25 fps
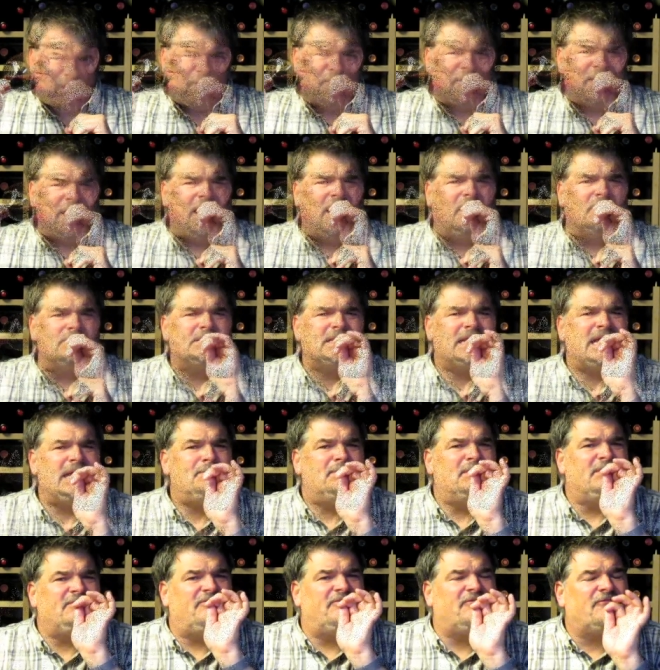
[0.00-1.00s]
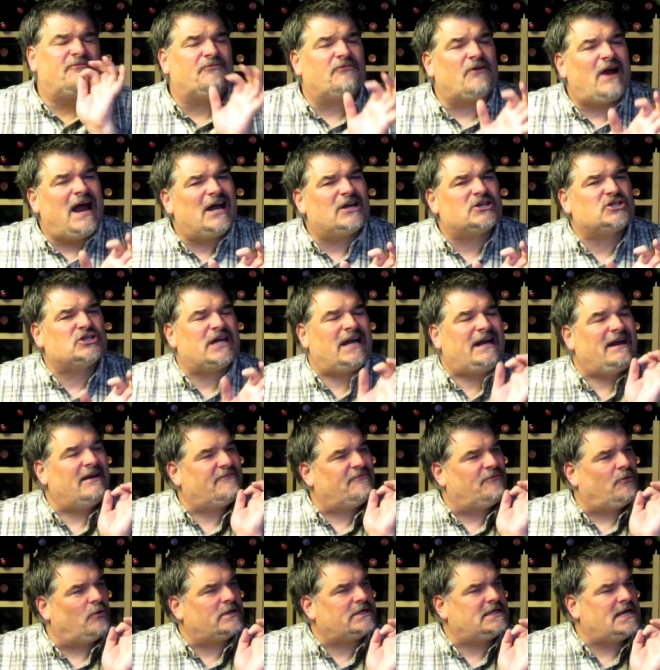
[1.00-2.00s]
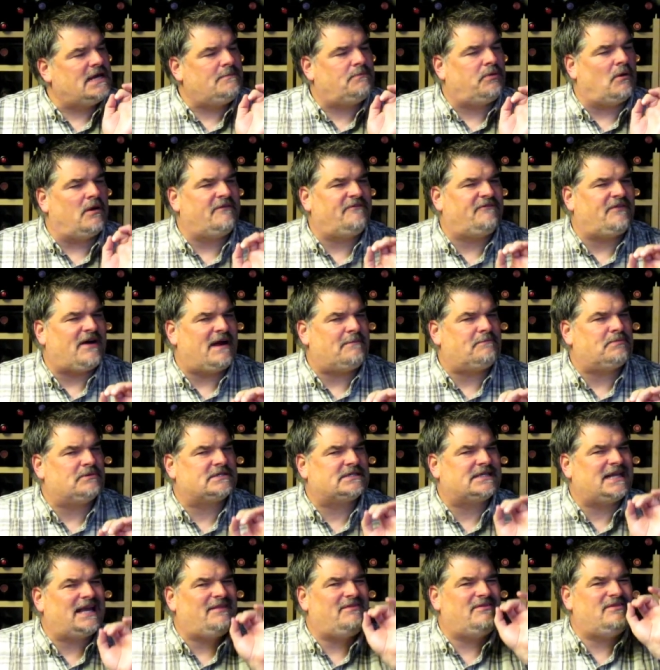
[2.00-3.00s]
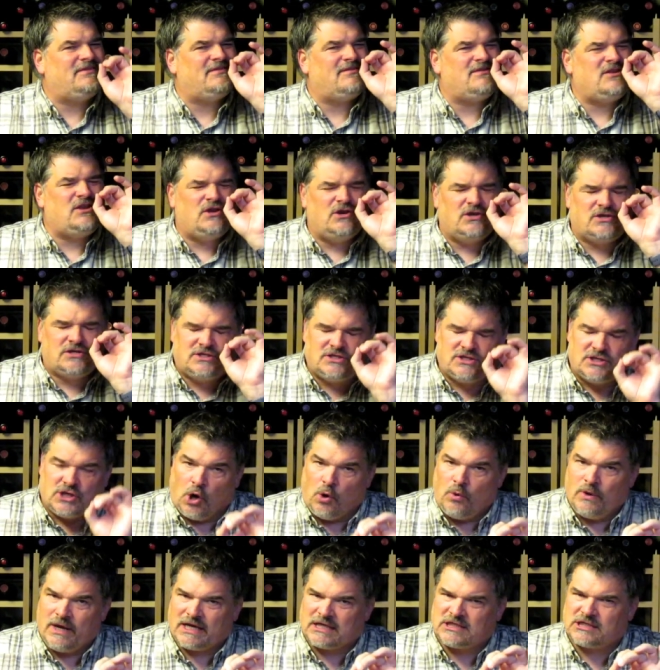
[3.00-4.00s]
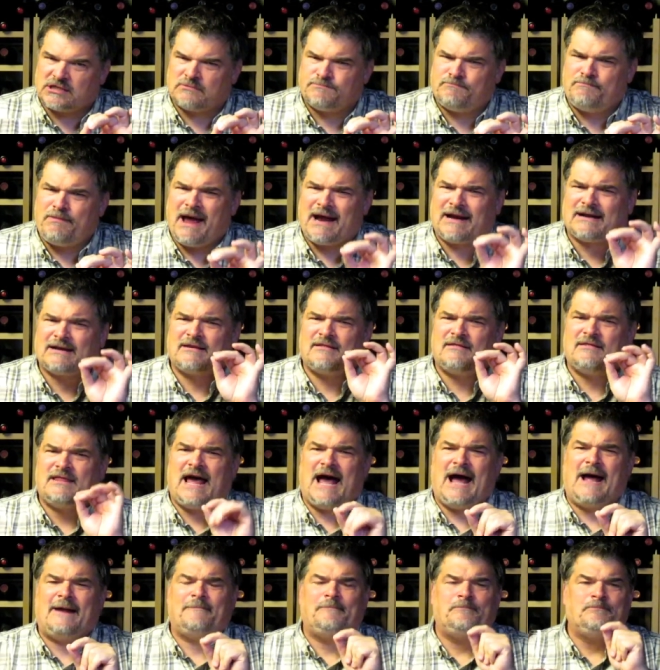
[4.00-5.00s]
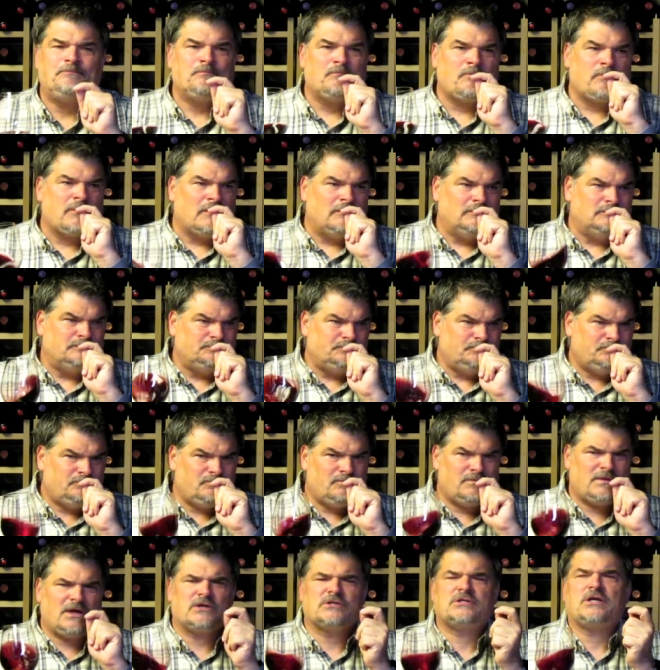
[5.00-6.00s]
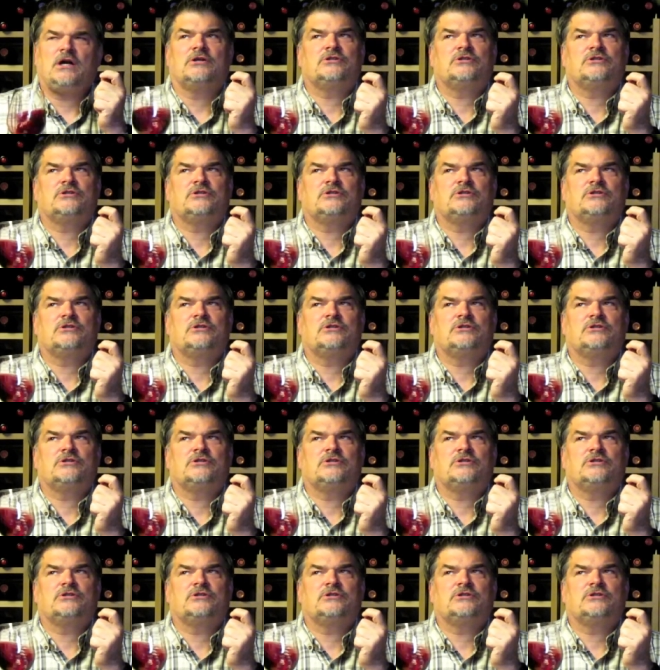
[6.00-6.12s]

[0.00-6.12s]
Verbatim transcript: that helps keep it fresh, and at fourteen point five percent, you don't expect that. There's